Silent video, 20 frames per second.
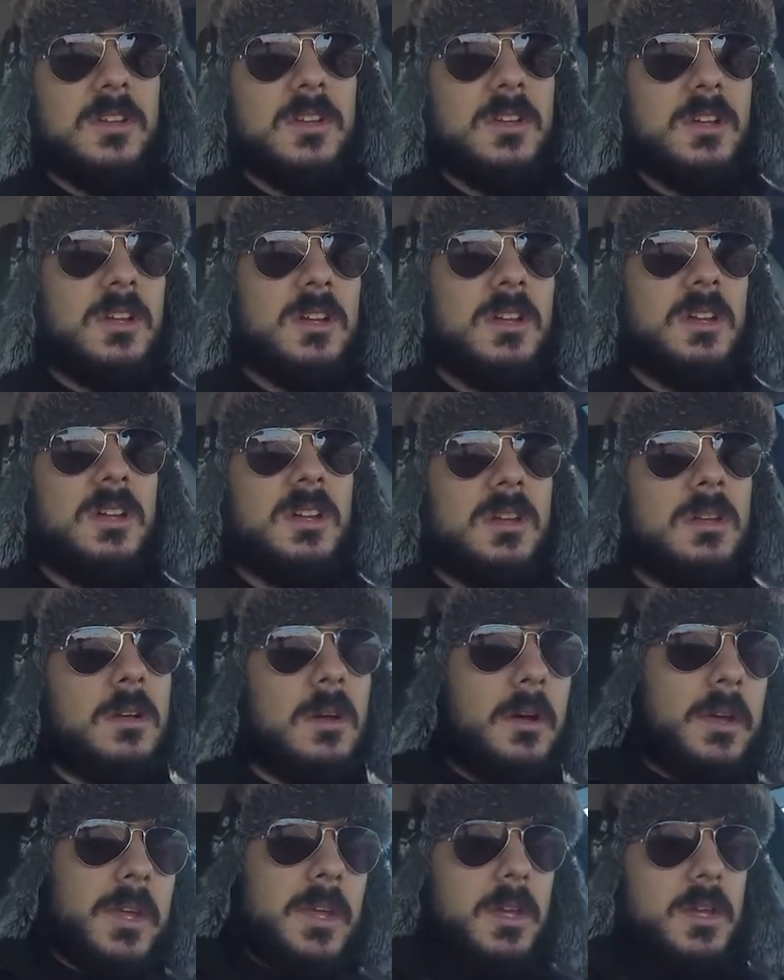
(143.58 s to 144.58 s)

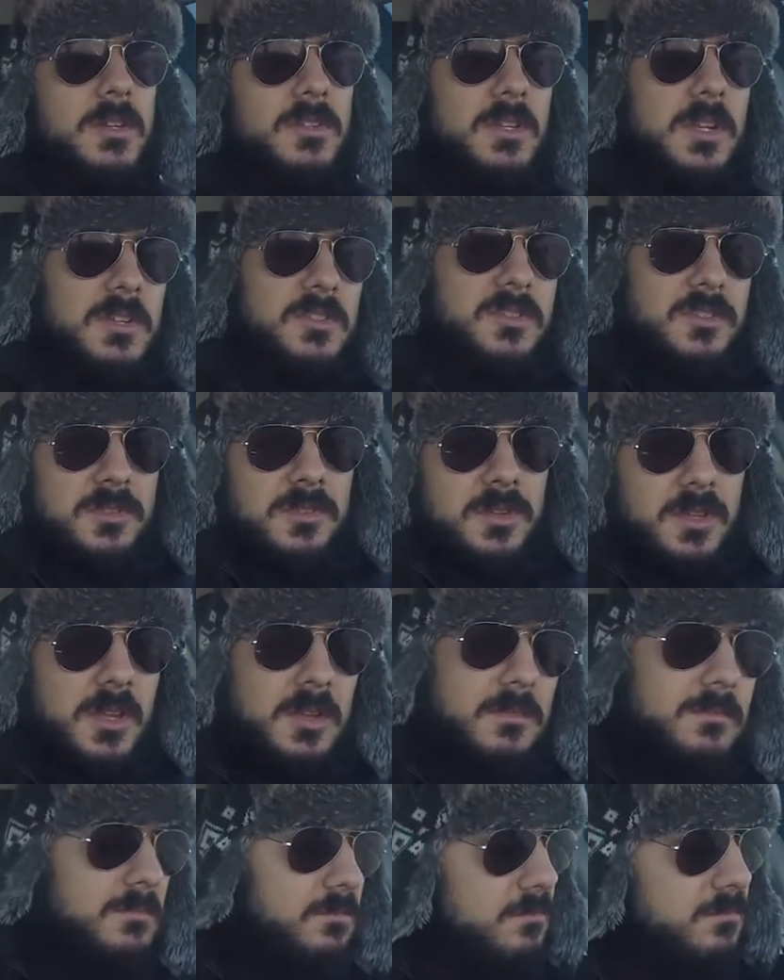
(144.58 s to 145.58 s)
Oh yeah, I should actually do
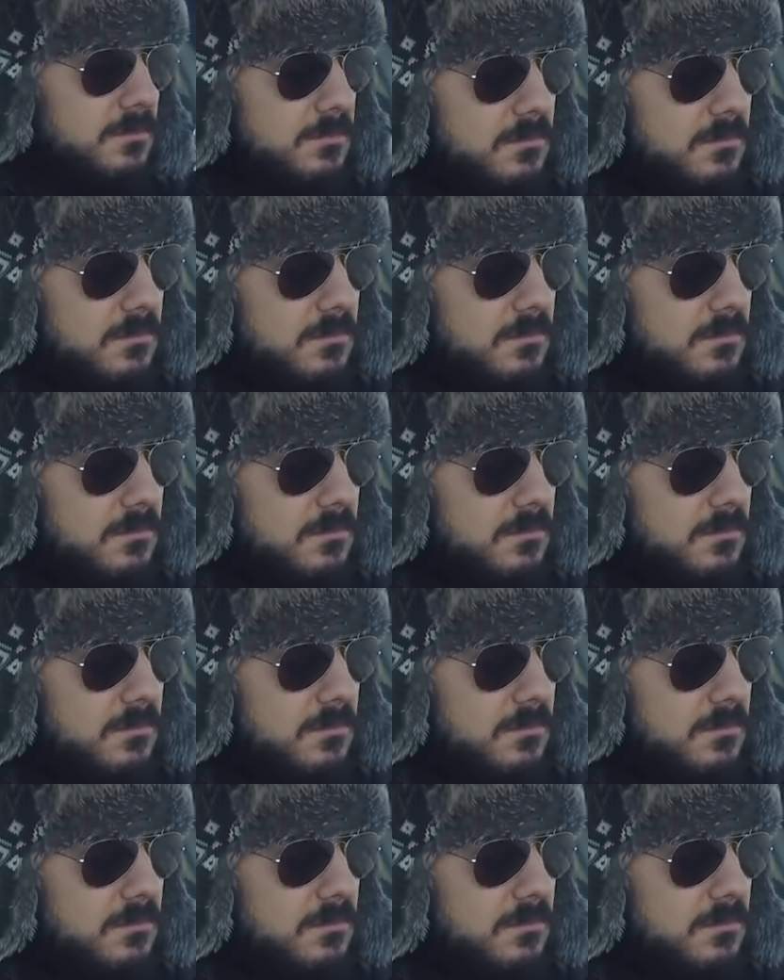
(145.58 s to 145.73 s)
that.